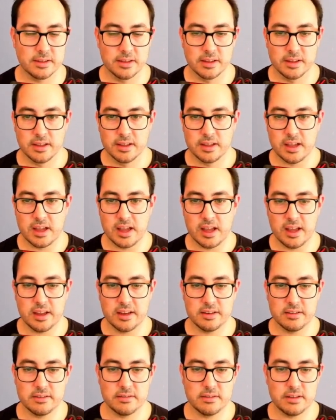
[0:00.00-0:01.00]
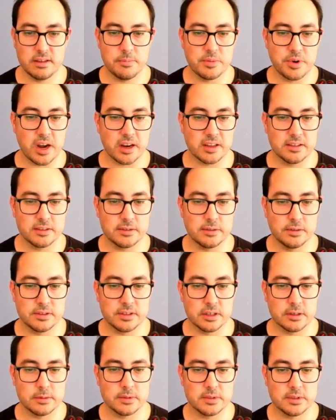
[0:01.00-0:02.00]
And in practical
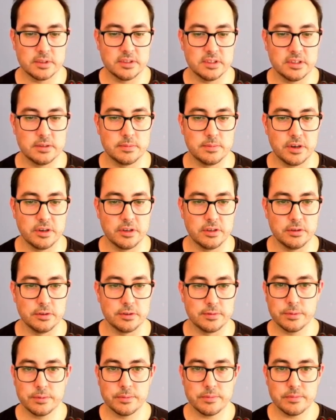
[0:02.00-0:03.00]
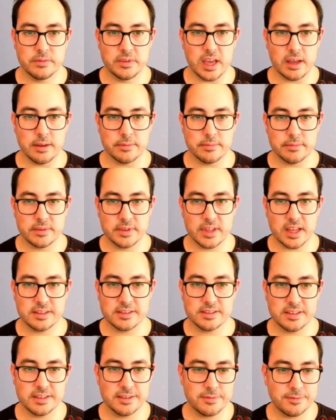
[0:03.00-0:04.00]
terms, this is very useful. Yeah, that's
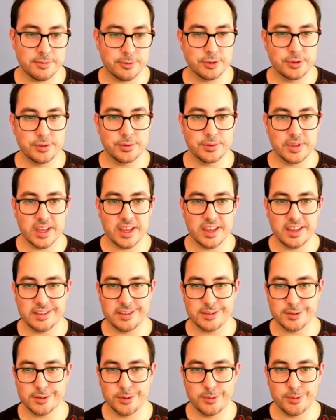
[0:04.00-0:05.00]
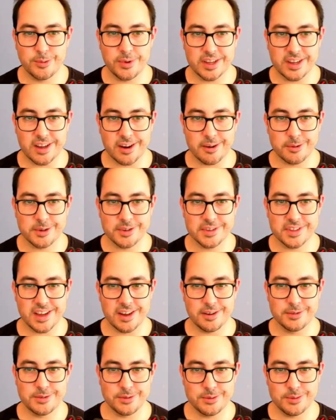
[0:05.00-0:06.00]
it for today. So we covered how
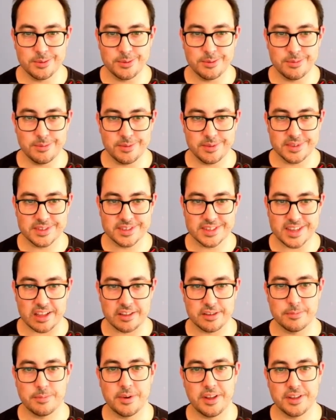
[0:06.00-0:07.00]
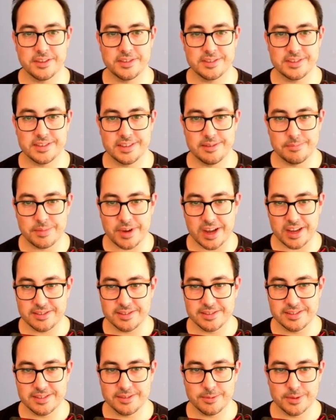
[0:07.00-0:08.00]
to do scatter plots in
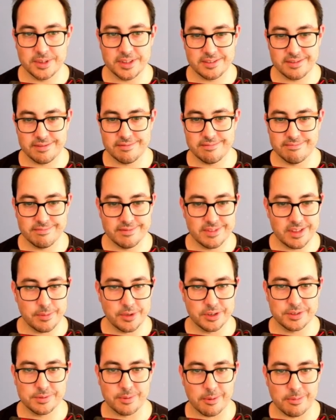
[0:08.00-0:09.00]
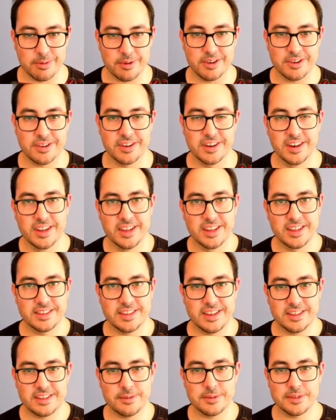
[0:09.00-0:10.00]
Python with the most popular
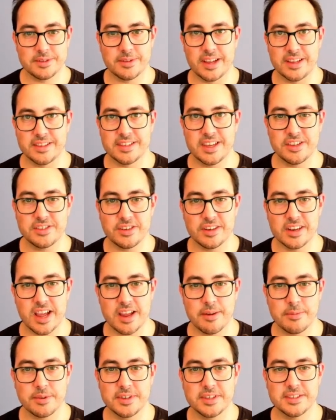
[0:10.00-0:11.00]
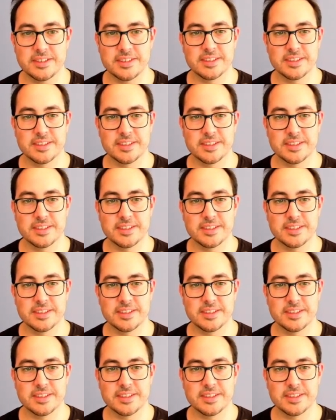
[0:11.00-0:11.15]
data visualization libraries.